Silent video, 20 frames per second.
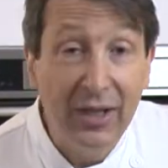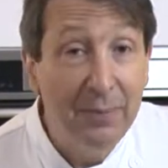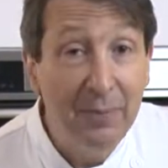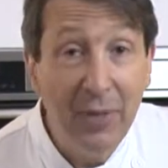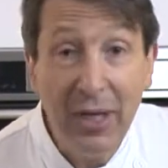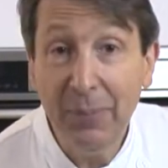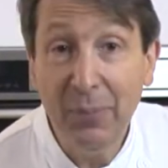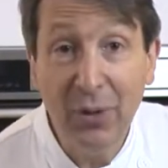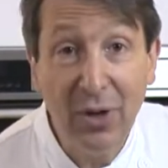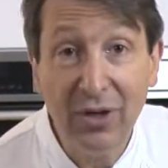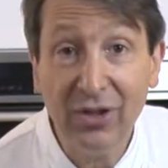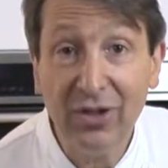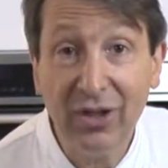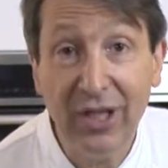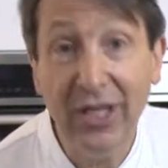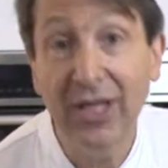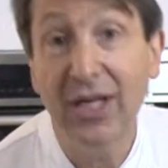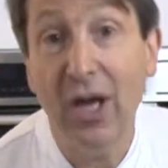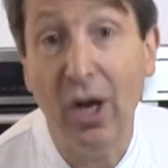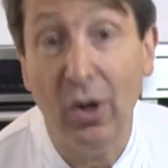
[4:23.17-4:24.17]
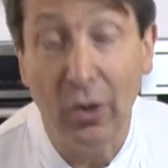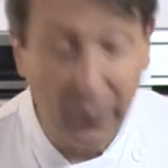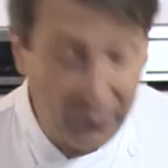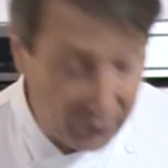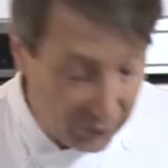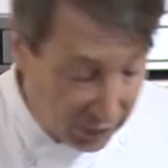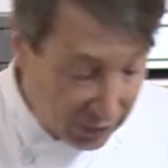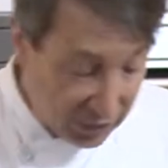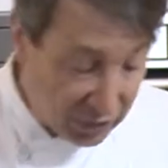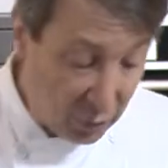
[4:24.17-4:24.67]
Me personally, no.
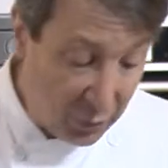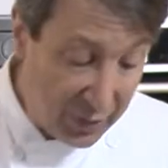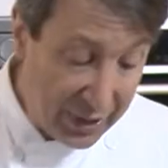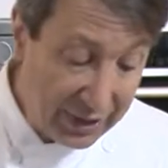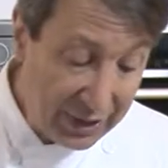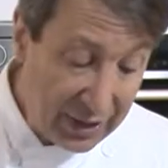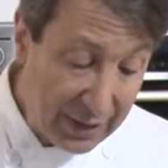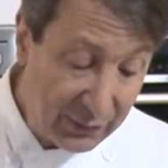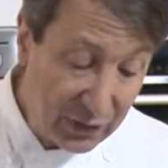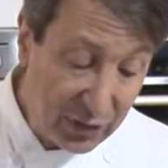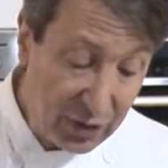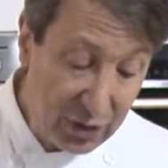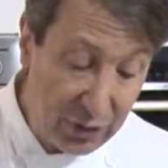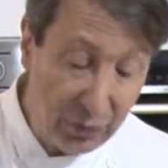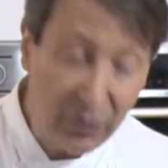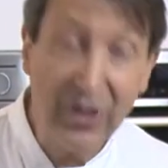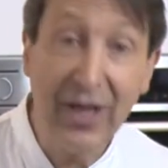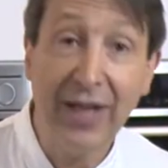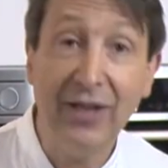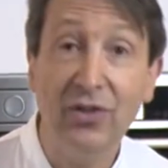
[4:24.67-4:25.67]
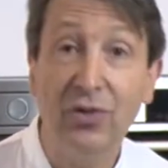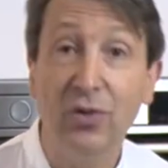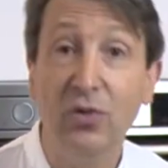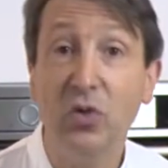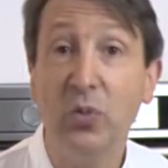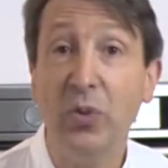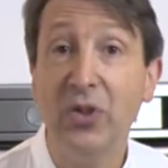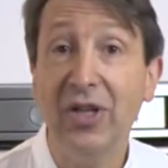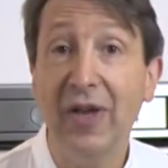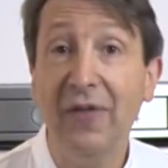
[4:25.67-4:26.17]
So when it comes to
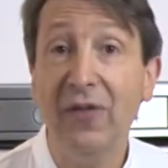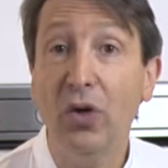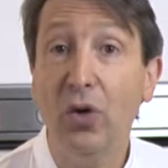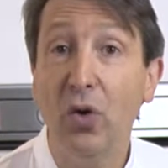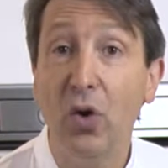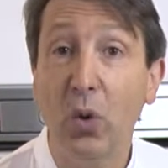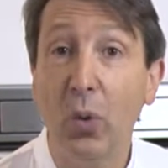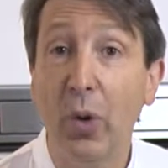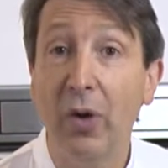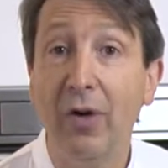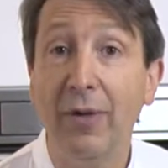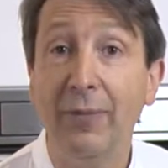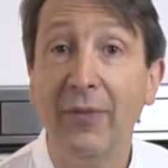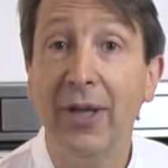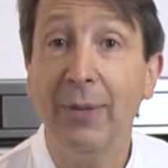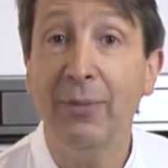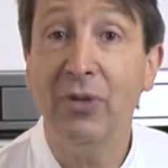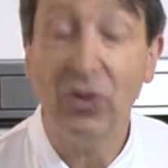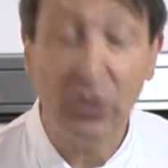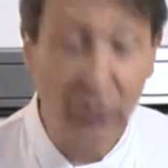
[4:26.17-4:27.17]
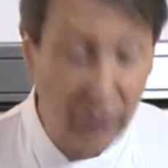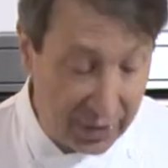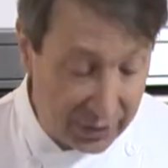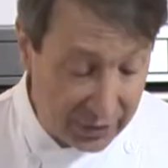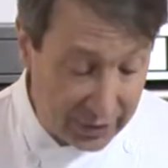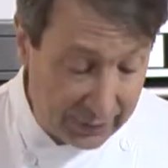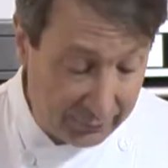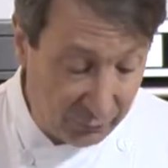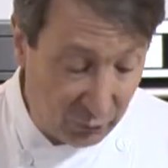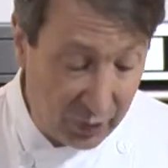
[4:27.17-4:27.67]
utensils, whichever cookware I'm
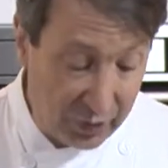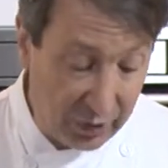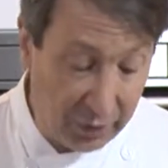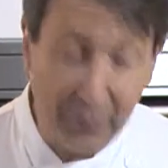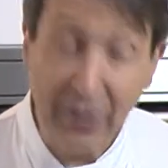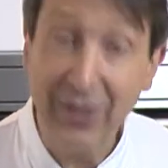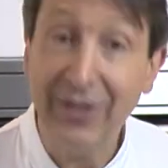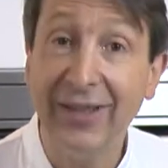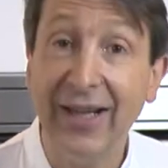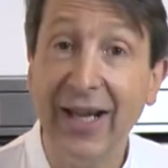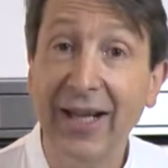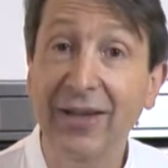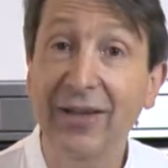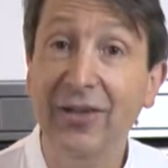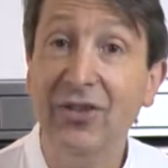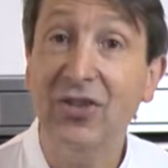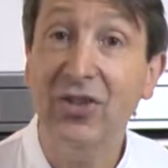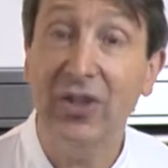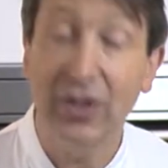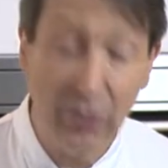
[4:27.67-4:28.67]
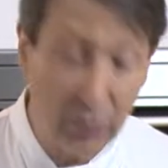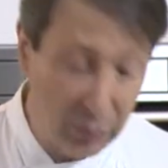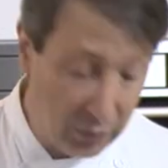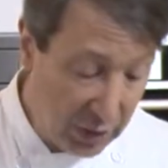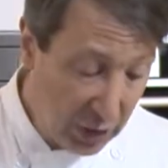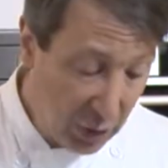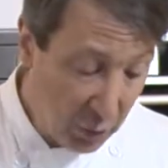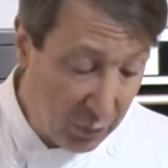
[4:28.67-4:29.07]
demonstrating, whether it be stainless steel,